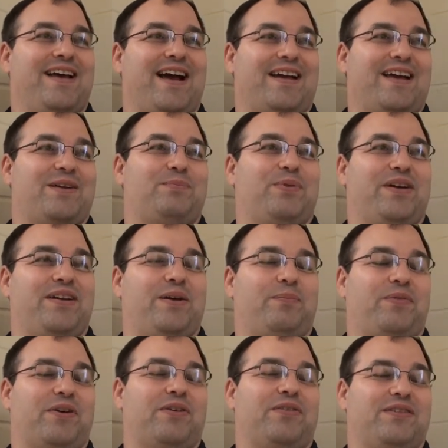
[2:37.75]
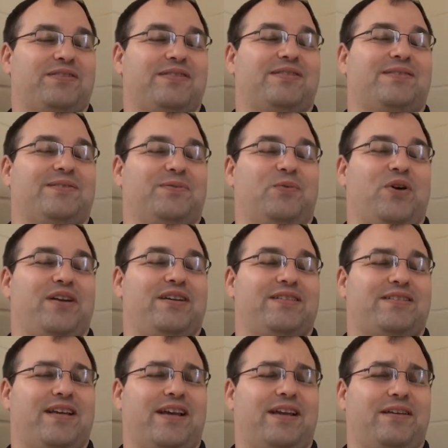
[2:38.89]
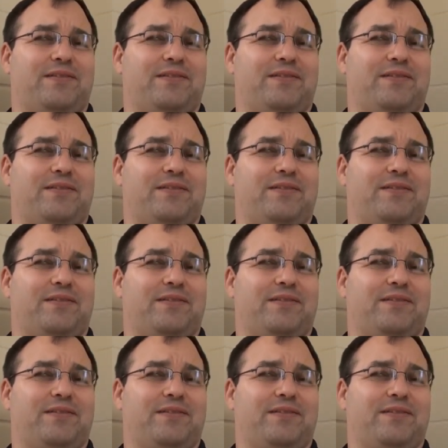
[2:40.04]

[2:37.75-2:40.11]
I got a buddy up there that's wanting a ticket,